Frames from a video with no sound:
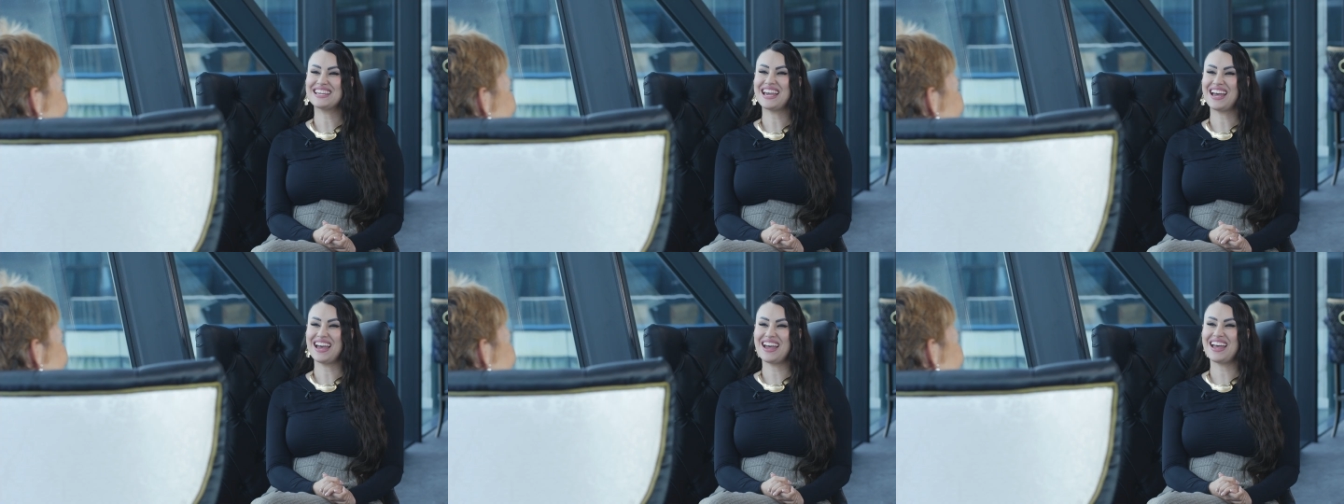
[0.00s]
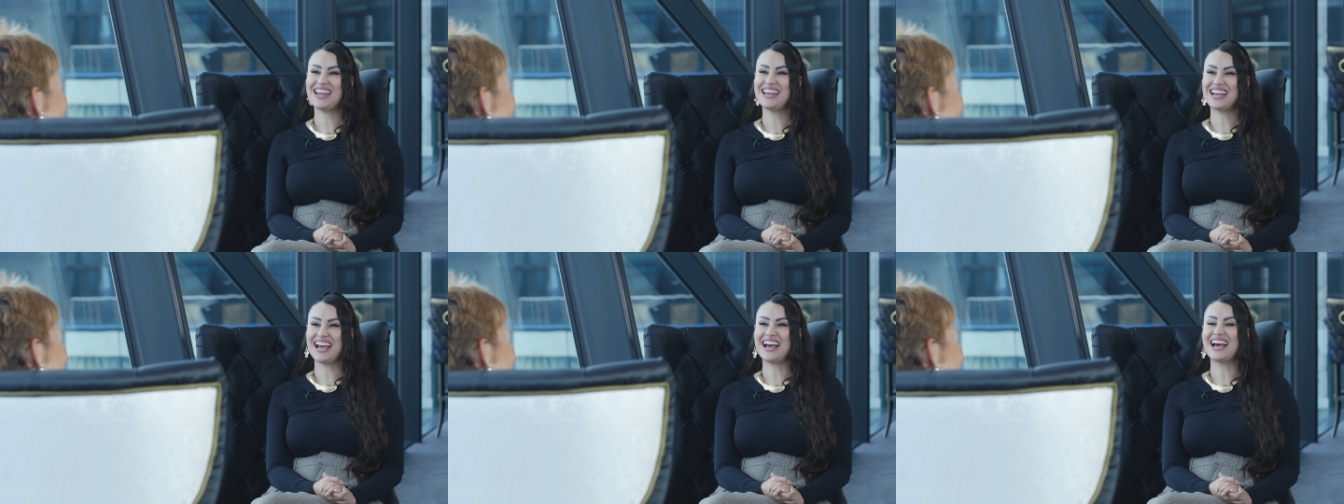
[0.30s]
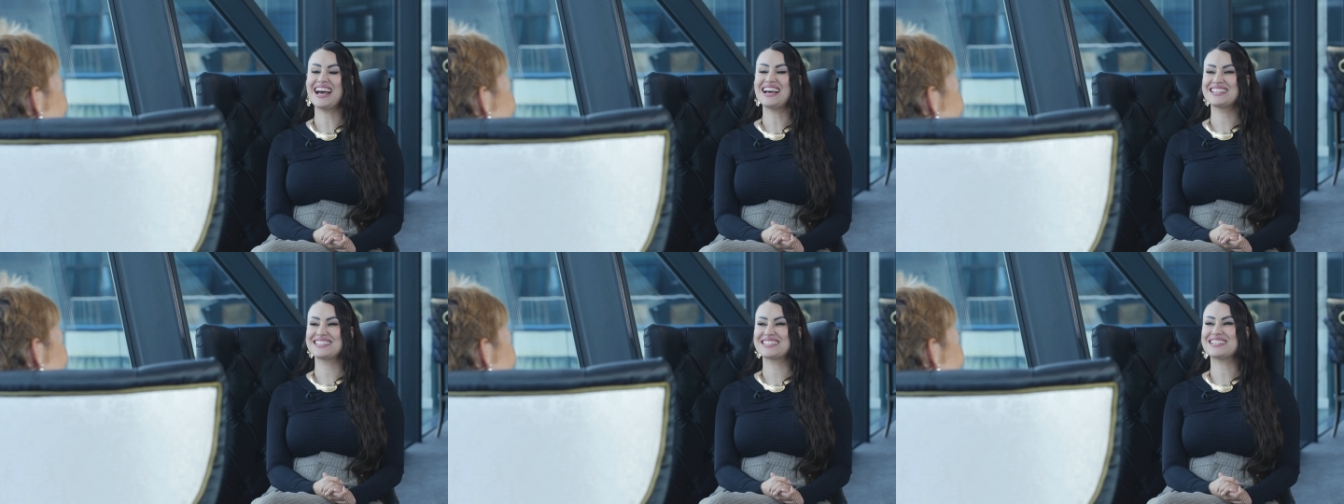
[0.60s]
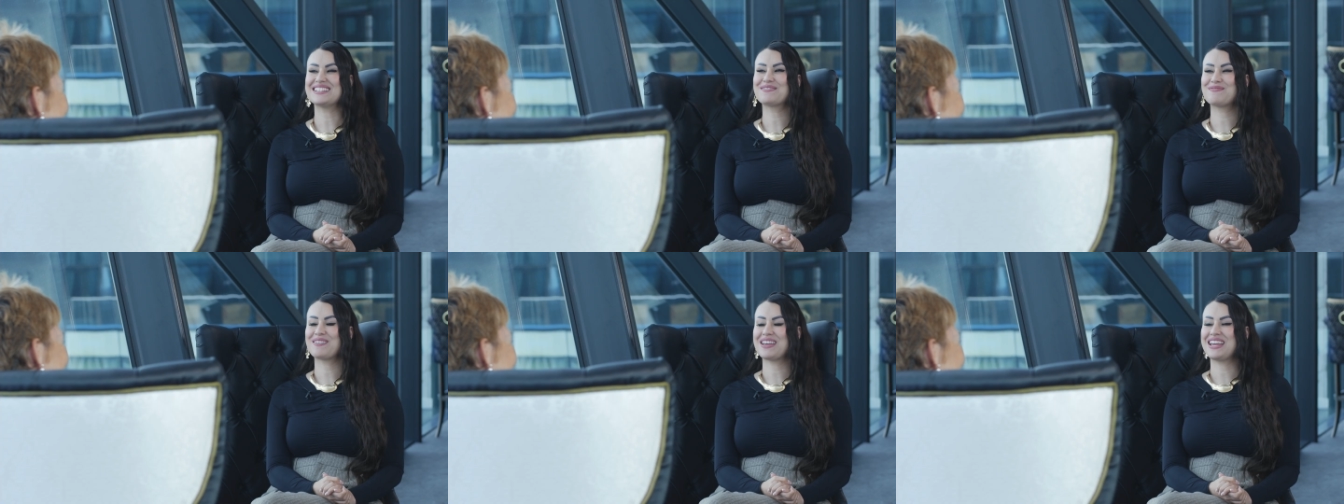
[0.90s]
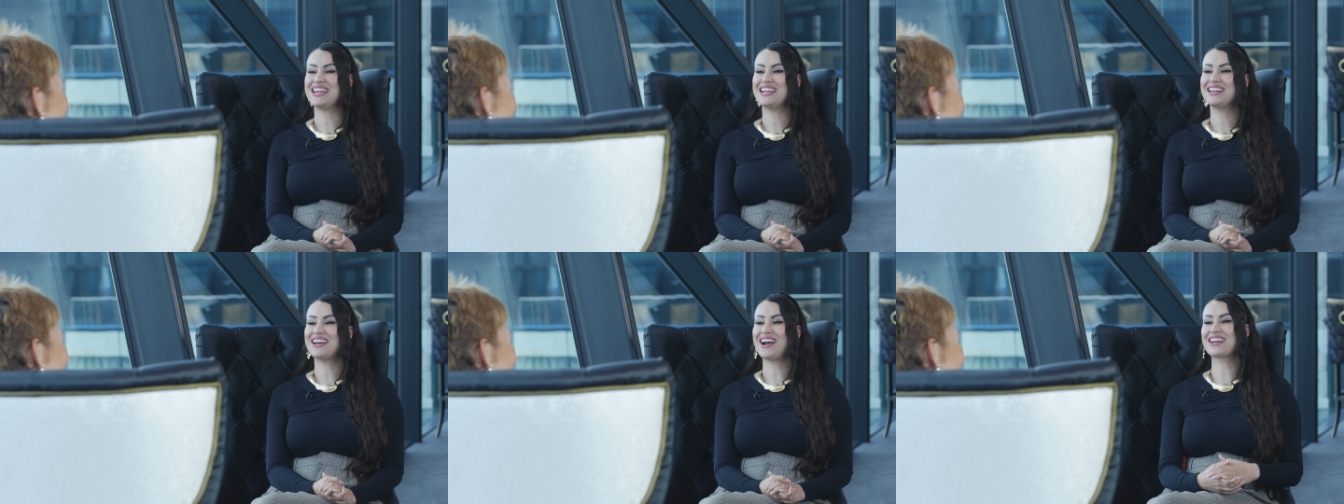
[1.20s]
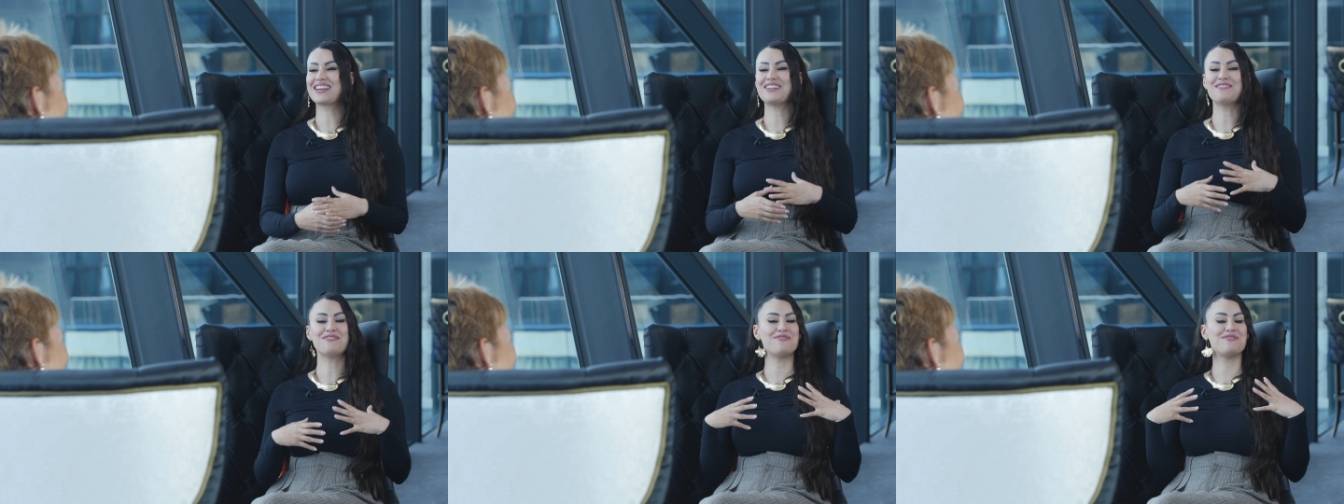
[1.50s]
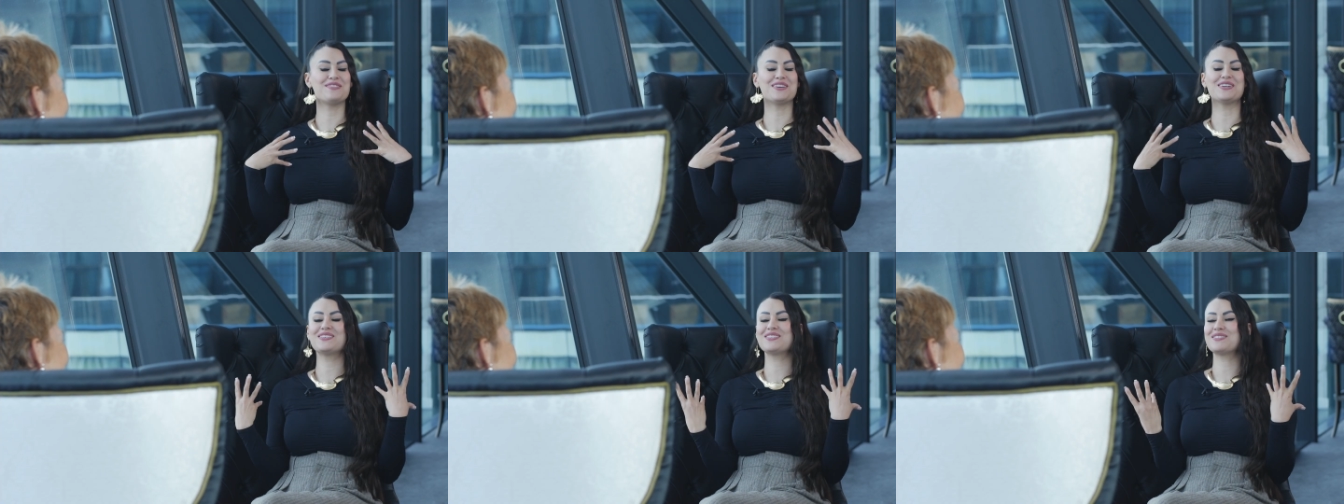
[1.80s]
Yeah, it has. It's been. I can
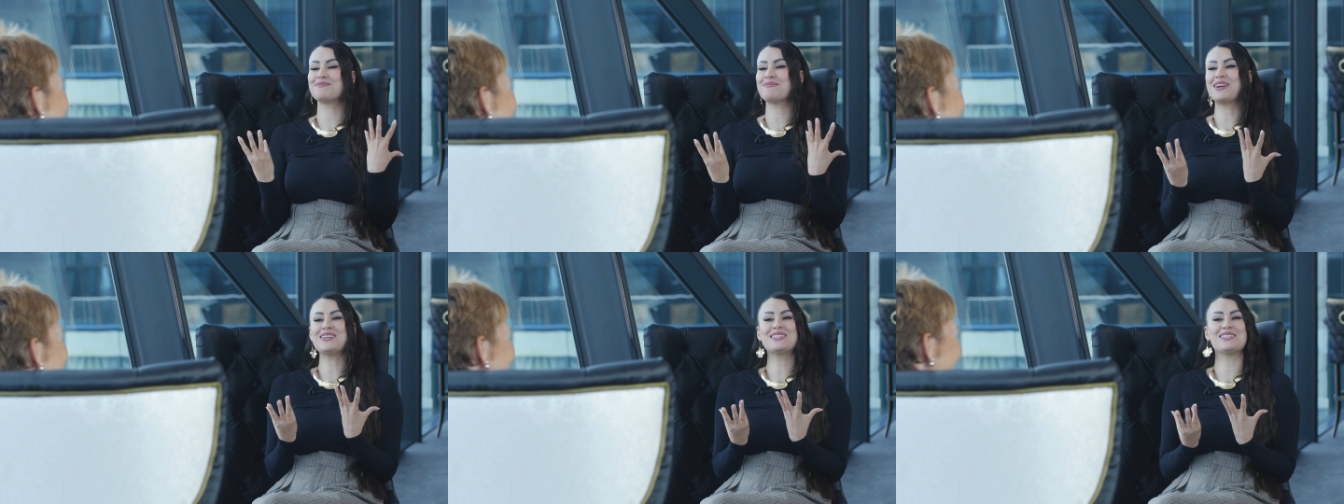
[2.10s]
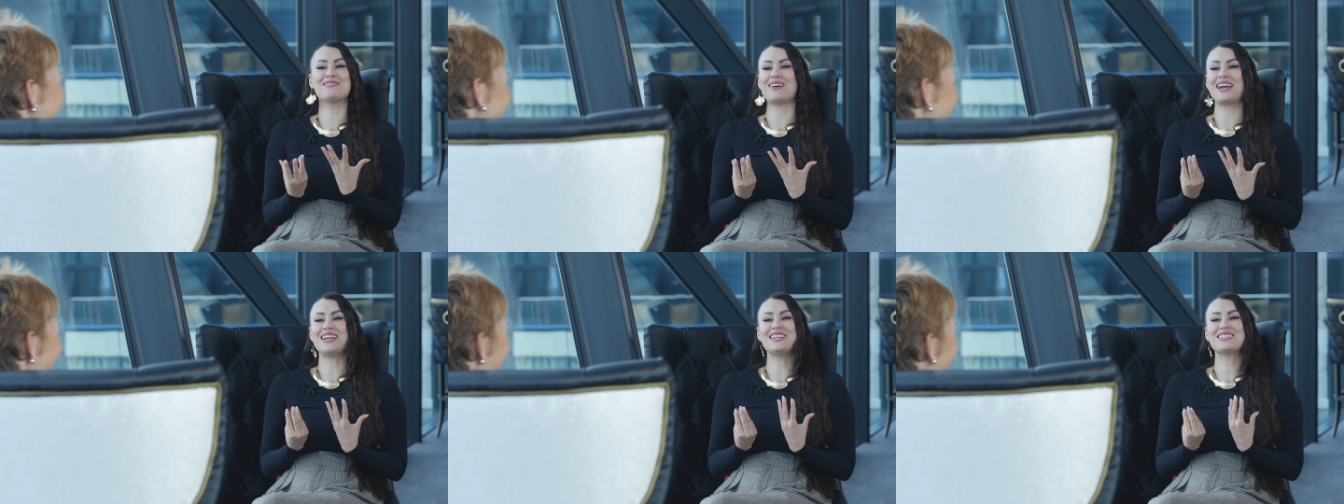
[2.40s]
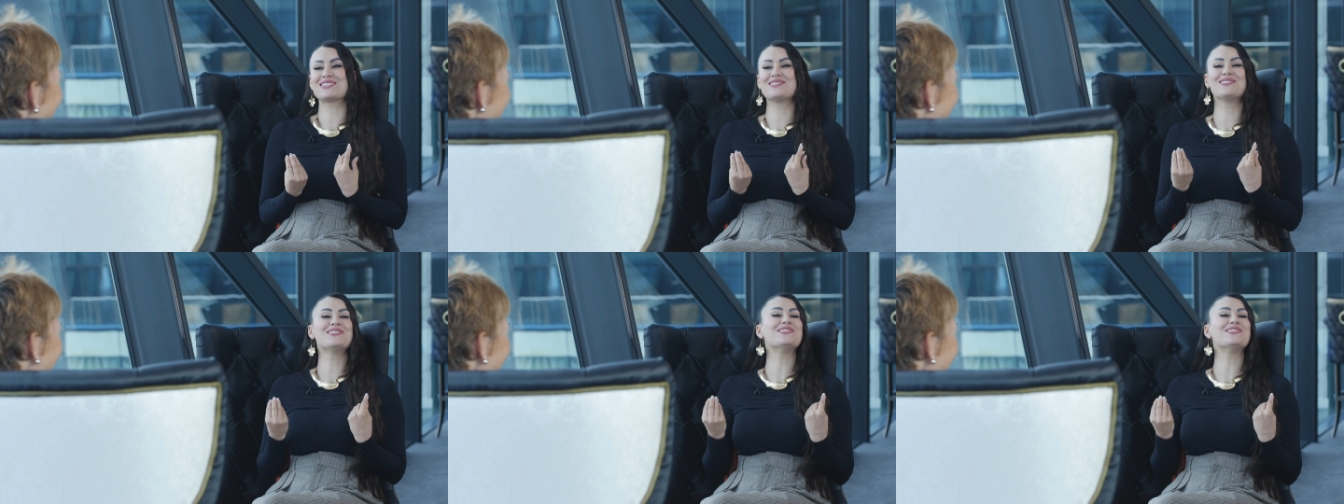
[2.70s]
feel the motivational,